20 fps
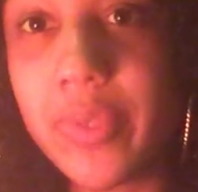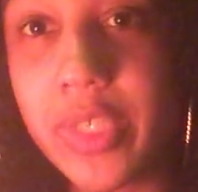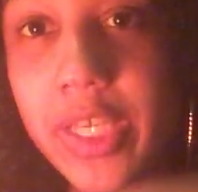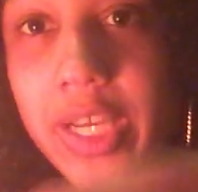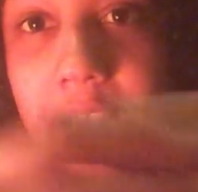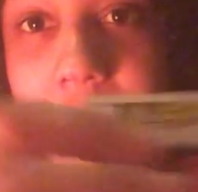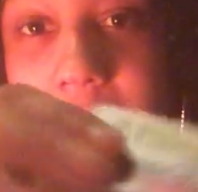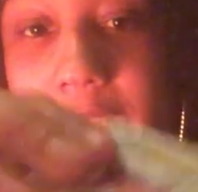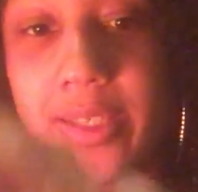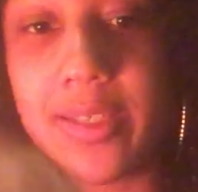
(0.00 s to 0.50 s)

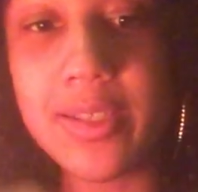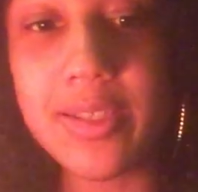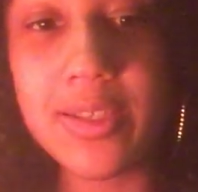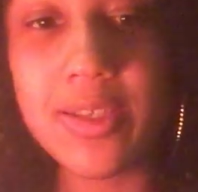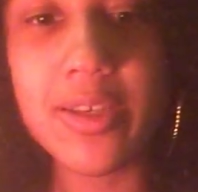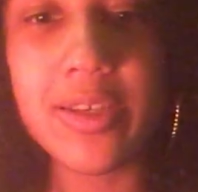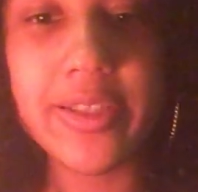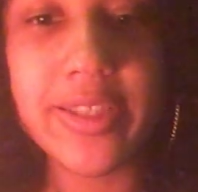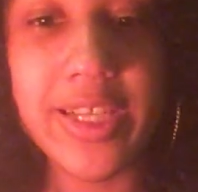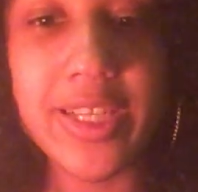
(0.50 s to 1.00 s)
yes, this is
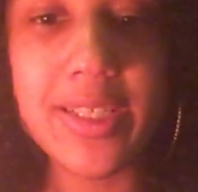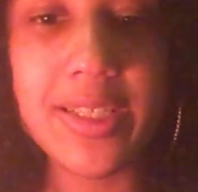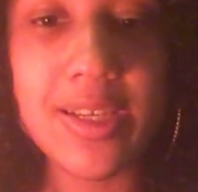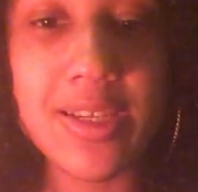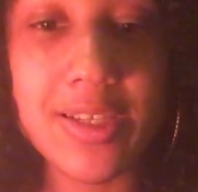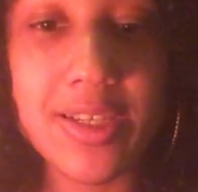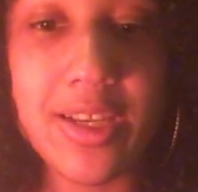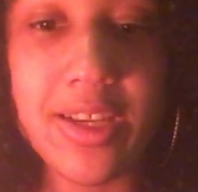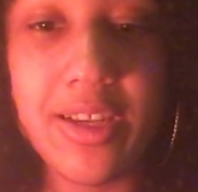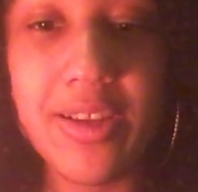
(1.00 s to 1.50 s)
good, let's
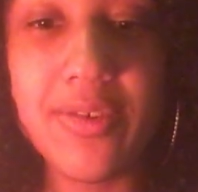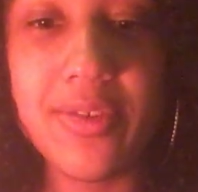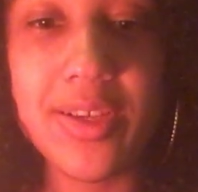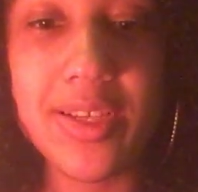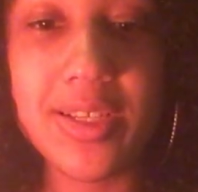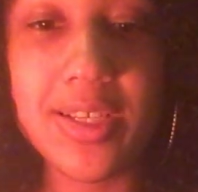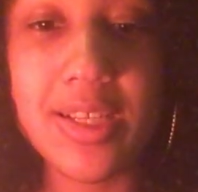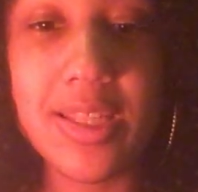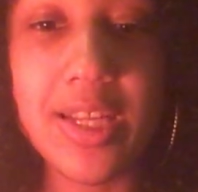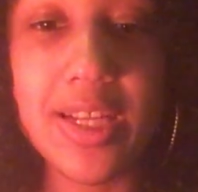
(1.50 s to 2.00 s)
continue
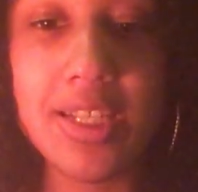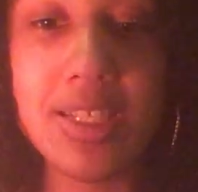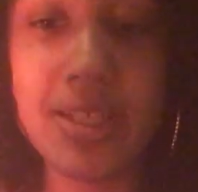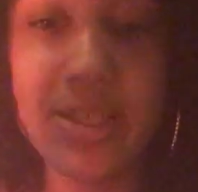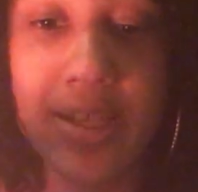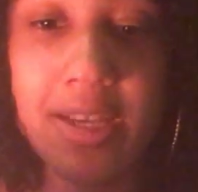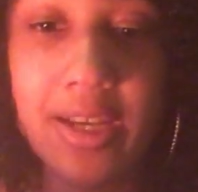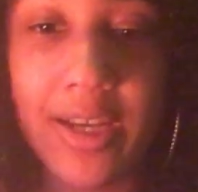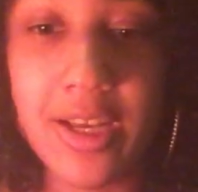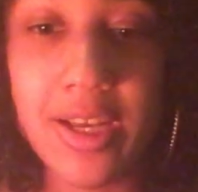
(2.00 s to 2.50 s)
this, and
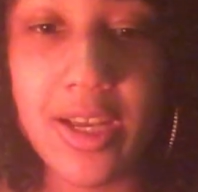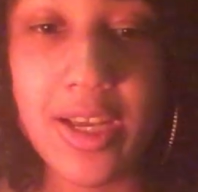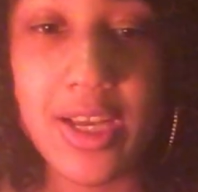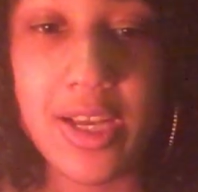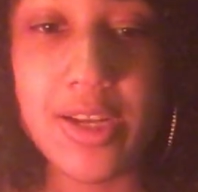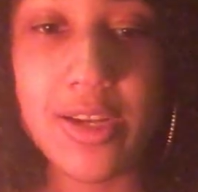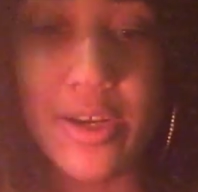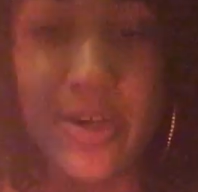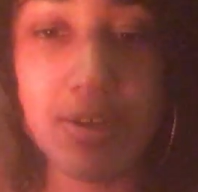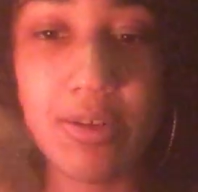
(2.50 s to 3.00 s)
let's,
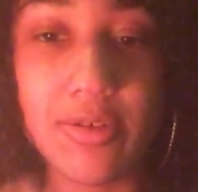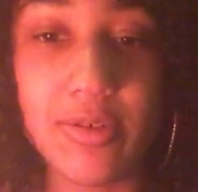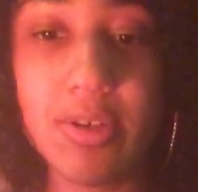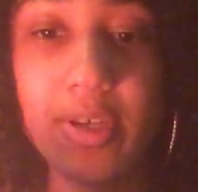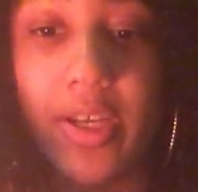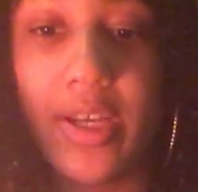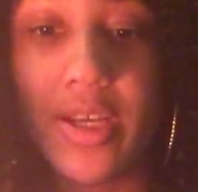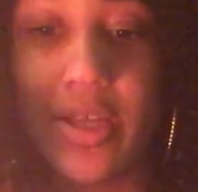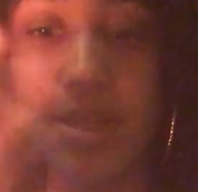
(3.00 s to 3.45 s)
you know,